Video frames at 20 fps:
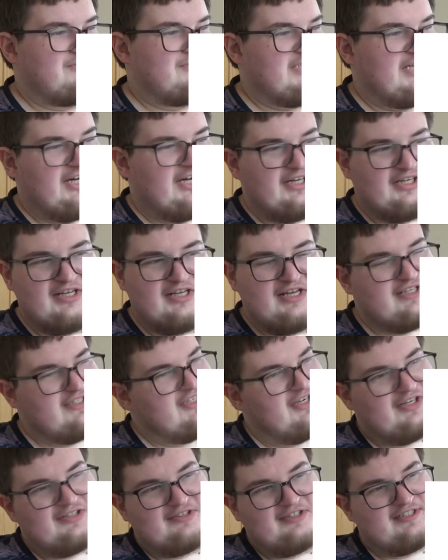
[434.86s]
Turn
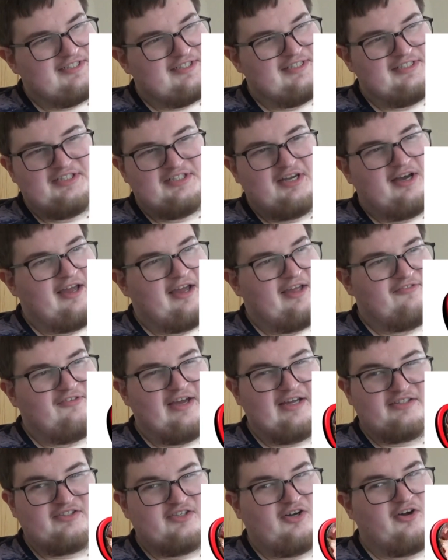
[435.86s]
the CGI
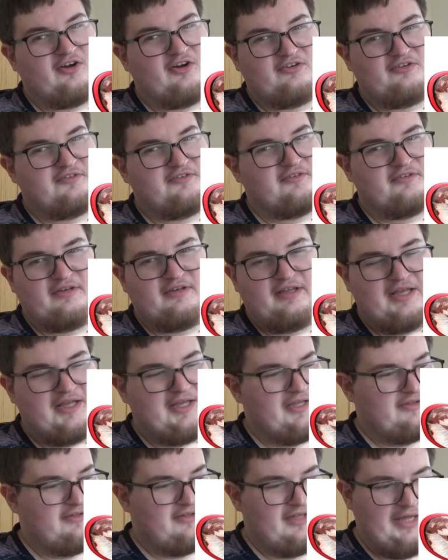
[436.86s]
effect on.
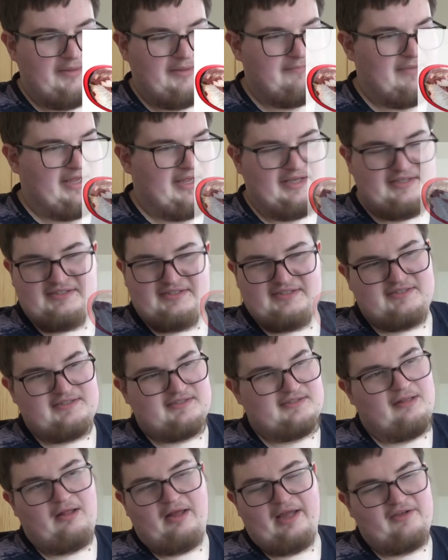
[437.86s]
It
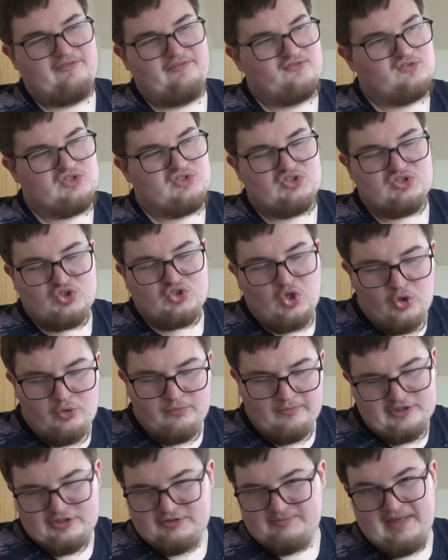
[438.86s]
makes life so
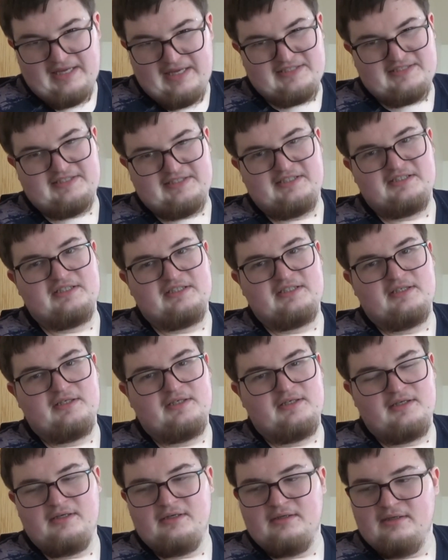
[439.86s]
much better.
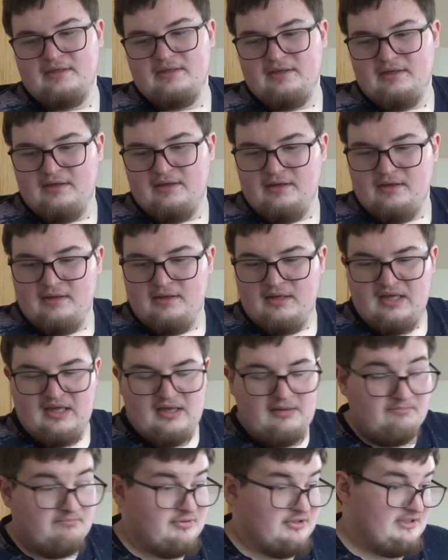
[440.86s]

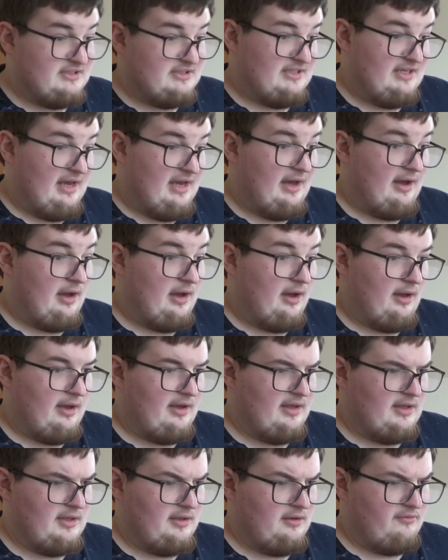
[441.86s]
But yeah,
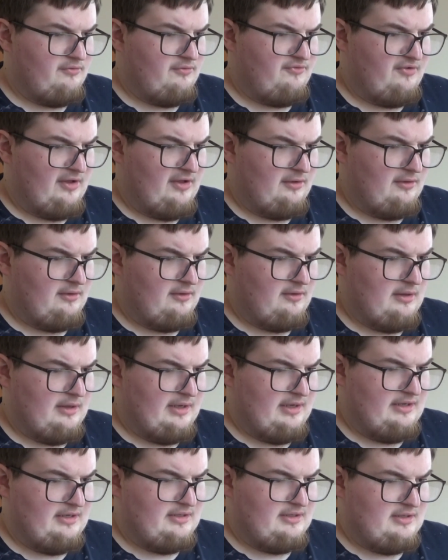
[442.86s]
I felt
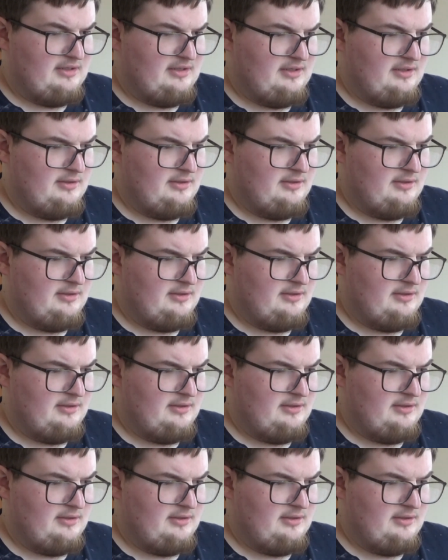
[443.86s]
like